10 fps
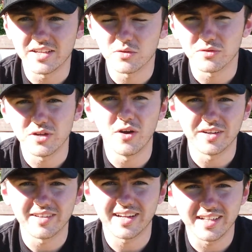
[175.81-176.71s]
so it's not
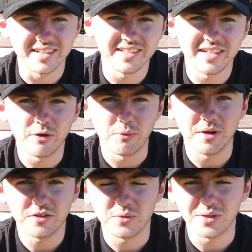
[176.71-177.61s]
exactly
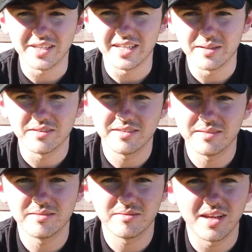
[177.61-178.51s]
a 2 litre
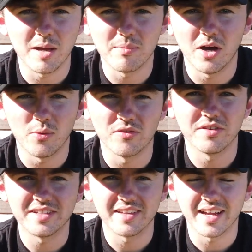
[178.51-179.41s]
Type R with
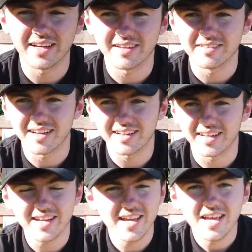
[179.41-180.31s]
VTEC
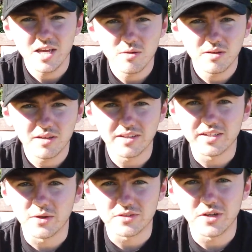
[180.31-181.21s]
exactly.
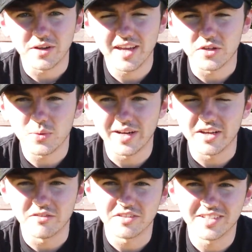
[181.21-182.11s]
It's not
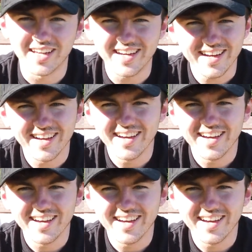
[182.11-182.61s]
K20 obviously,